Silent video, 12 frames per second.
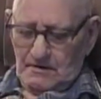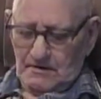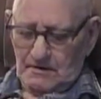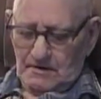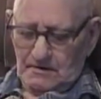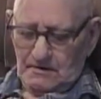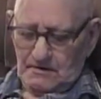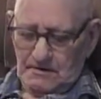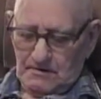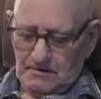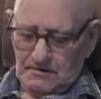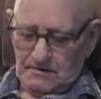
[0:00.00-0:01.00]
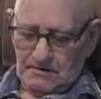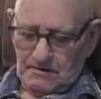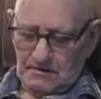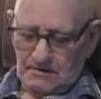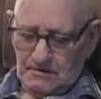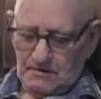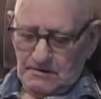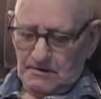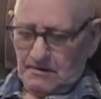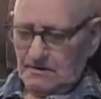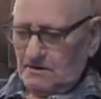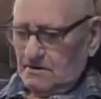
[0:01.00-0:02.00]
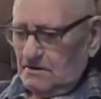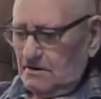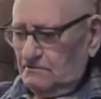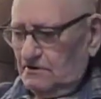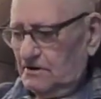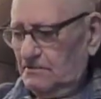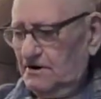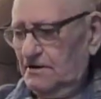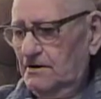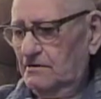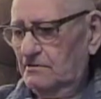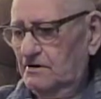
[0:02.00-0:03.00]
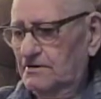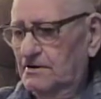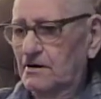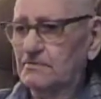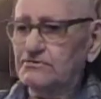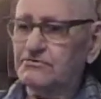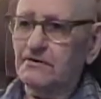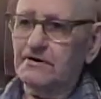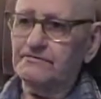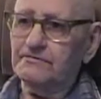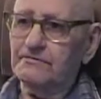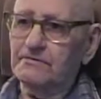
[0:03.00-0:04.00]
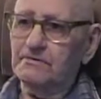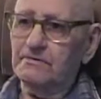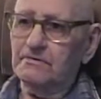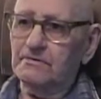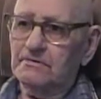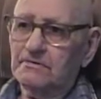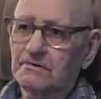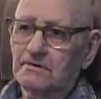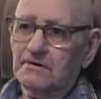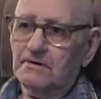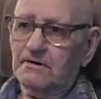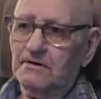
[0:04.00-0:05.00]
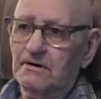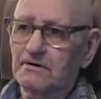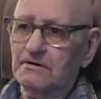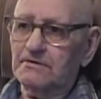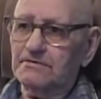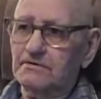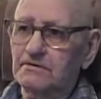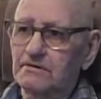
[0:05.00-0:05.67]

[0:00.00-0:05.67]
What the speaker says: Well, they would come in there one time strafing, and I hit